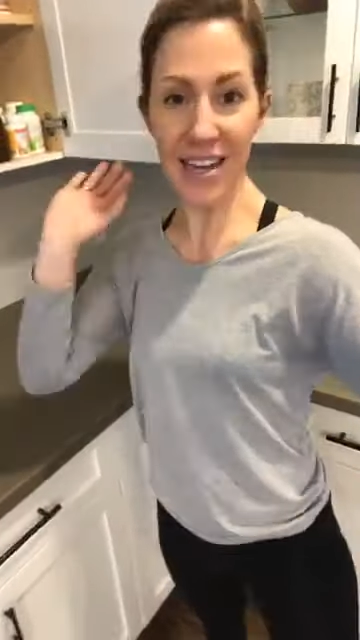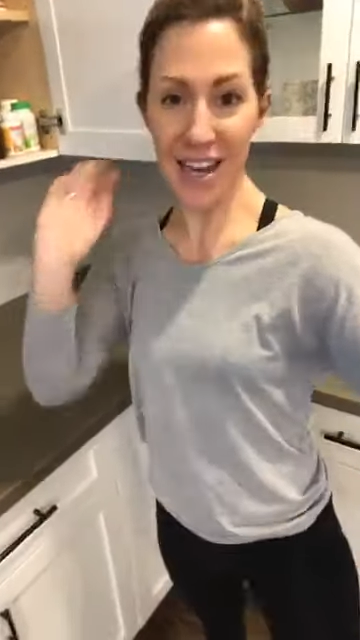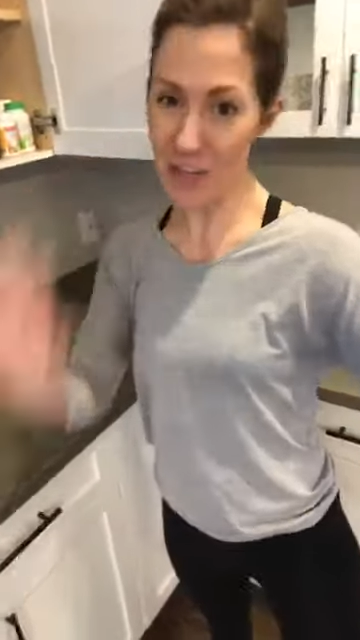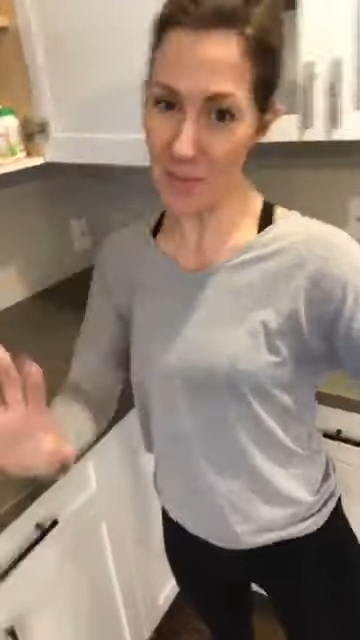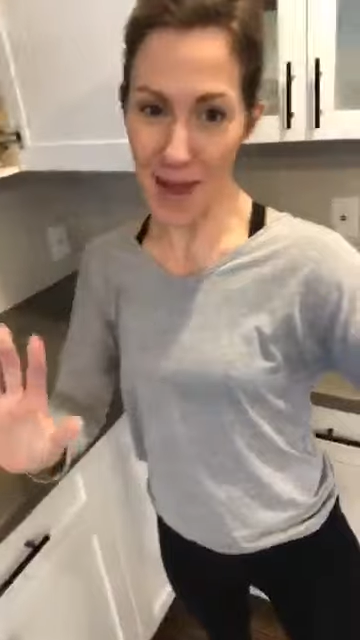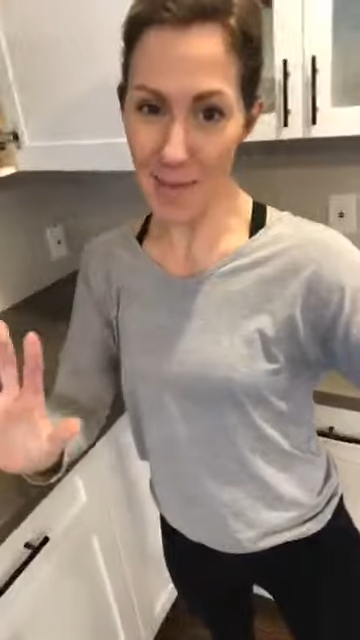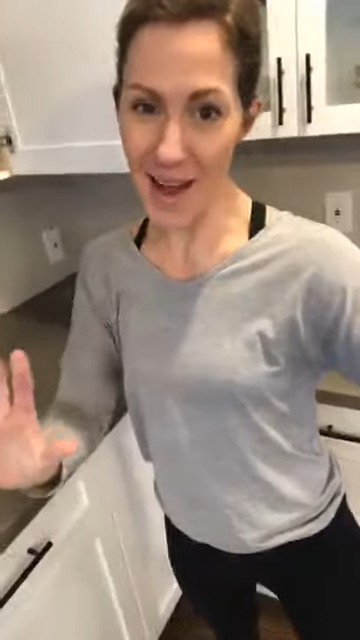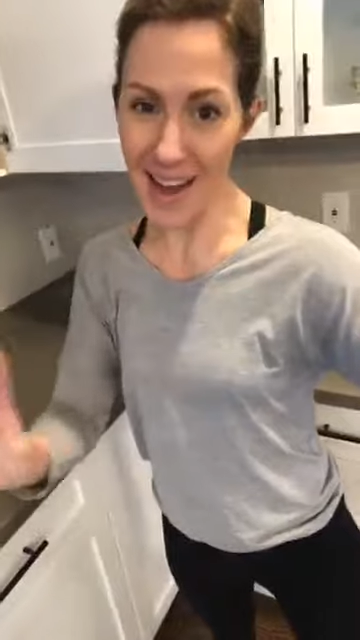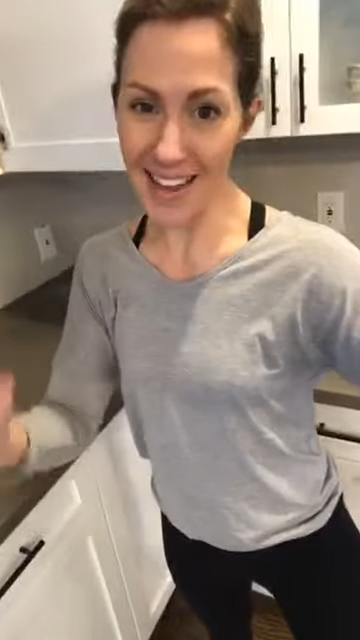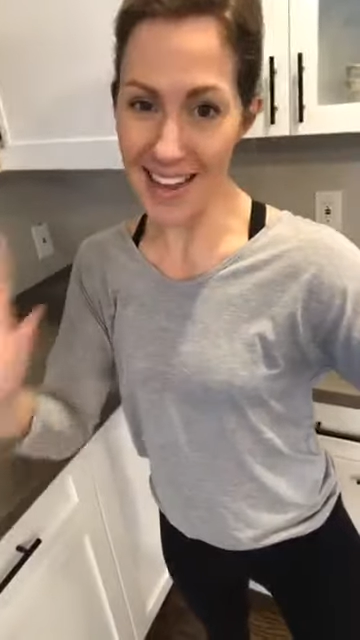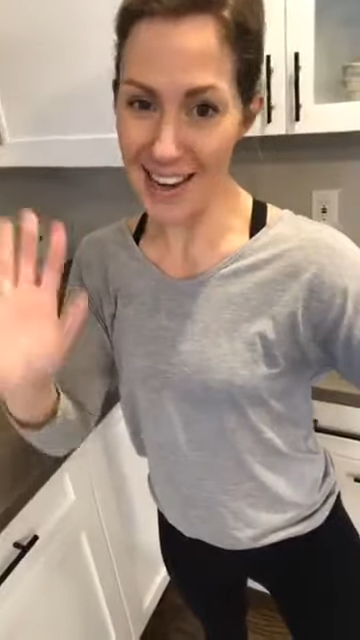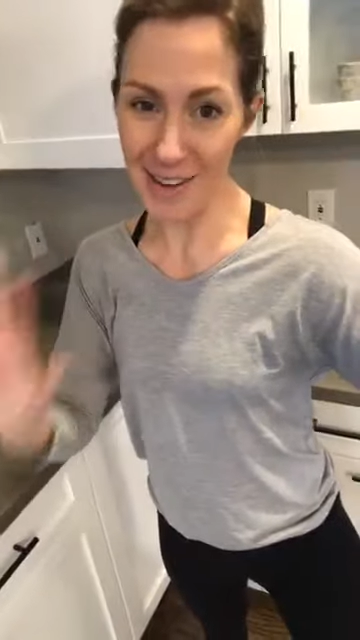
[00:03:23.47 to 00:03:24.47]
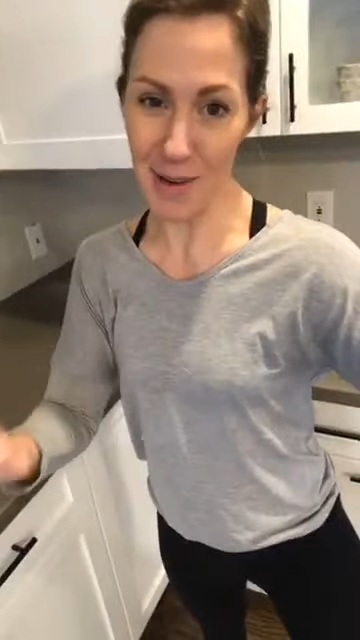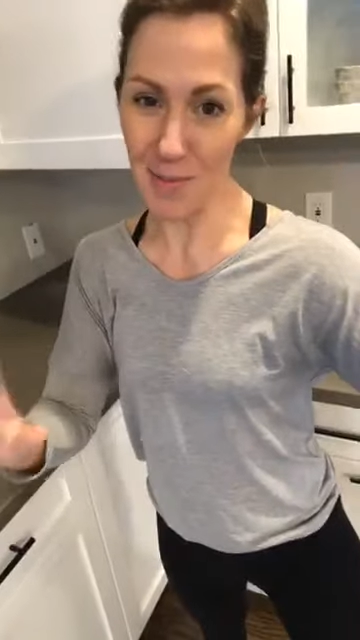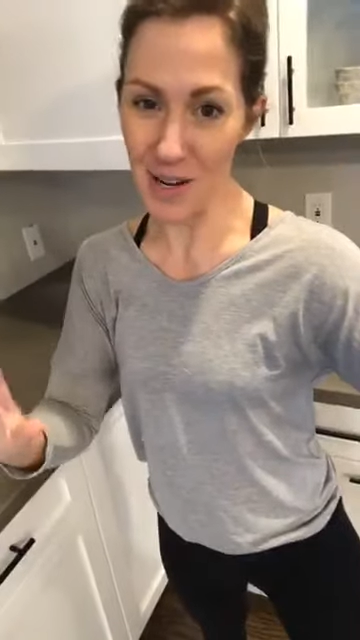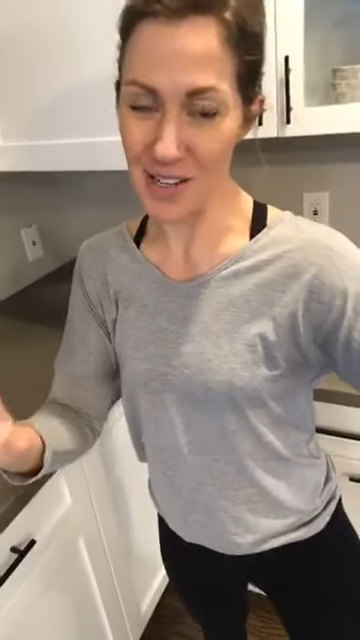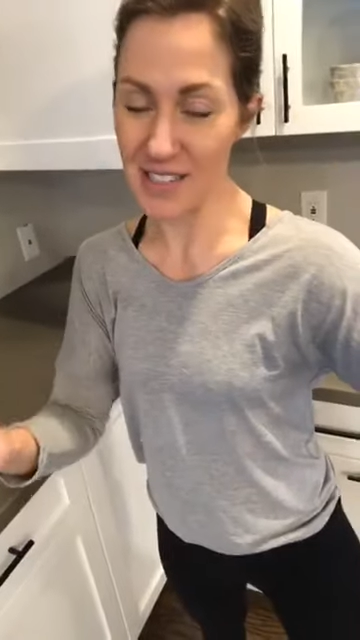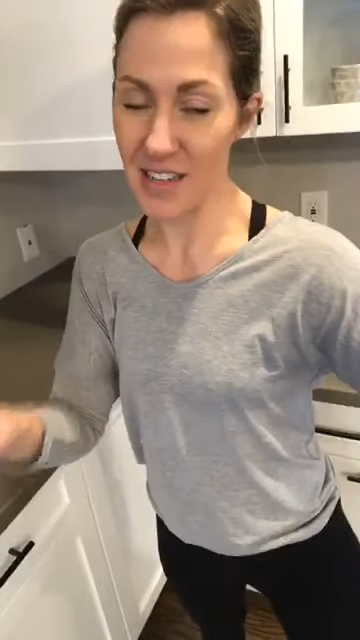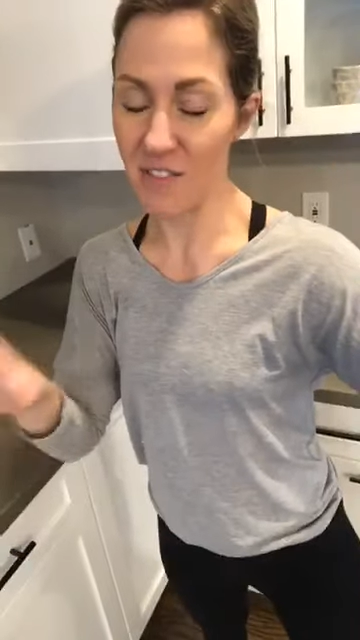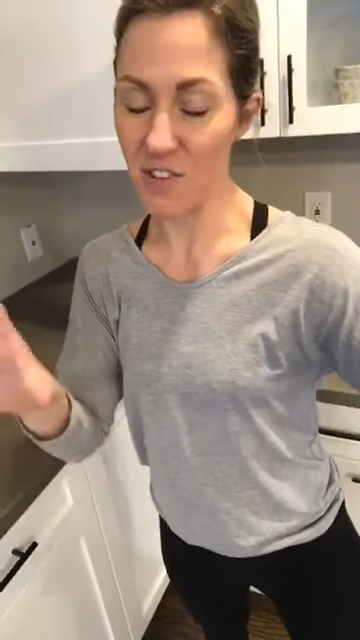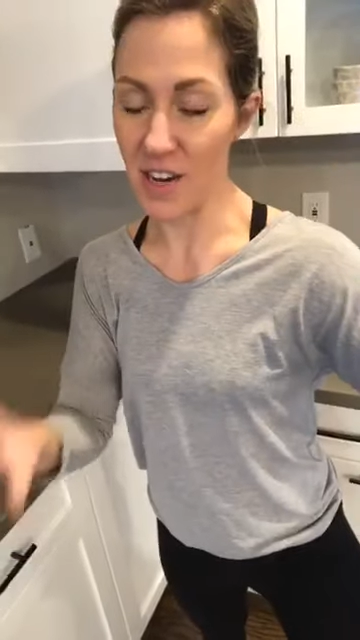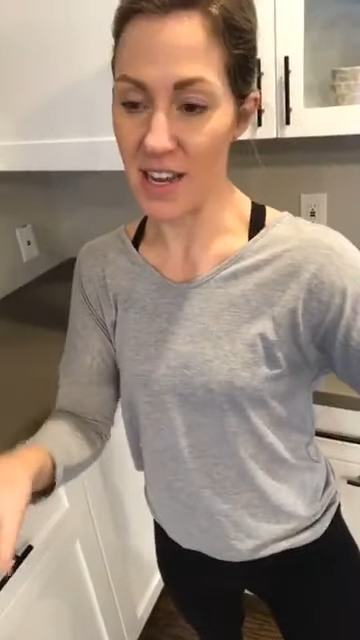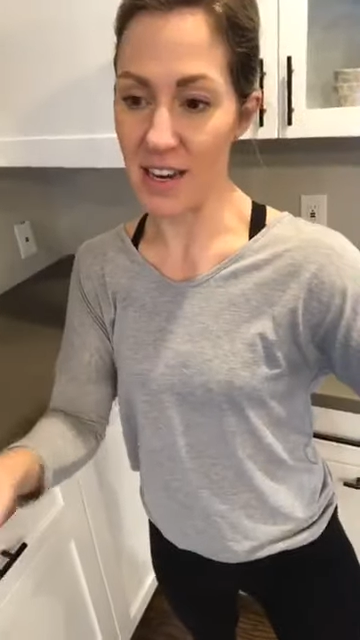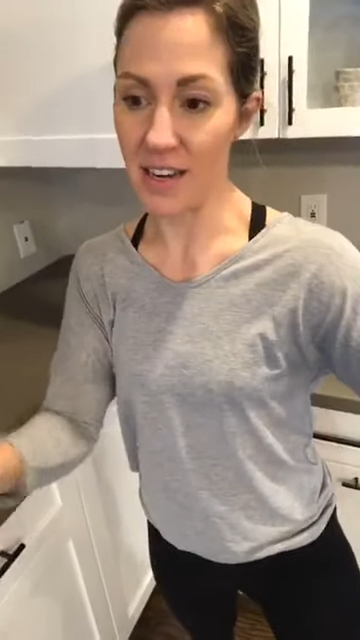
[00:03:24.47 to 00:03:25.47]
in your back pocket, in your purse, if you
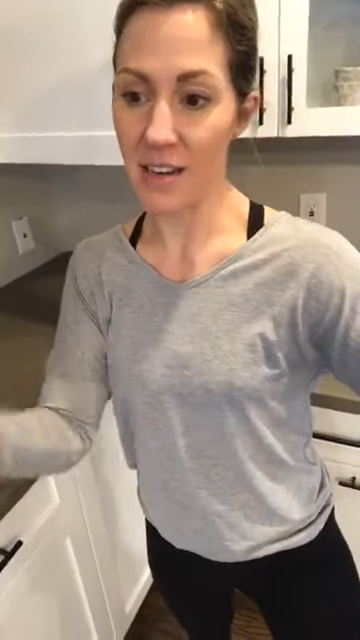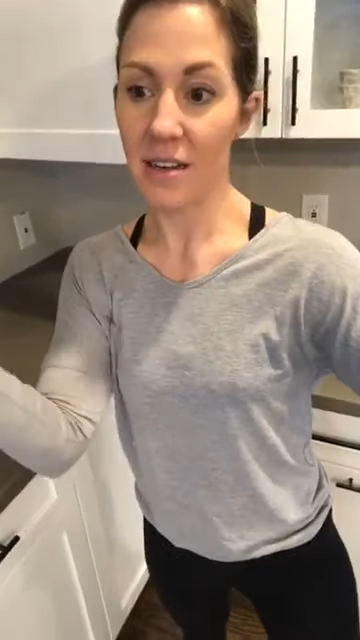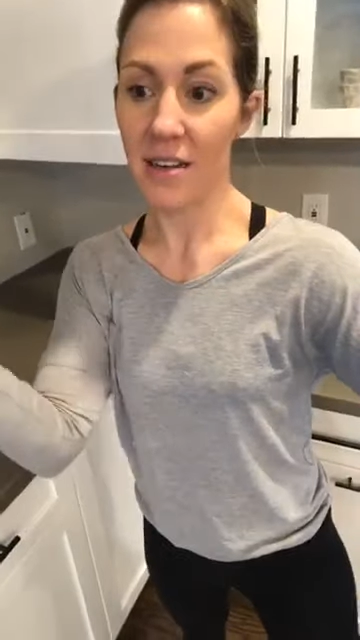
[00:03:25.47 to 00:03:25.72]
need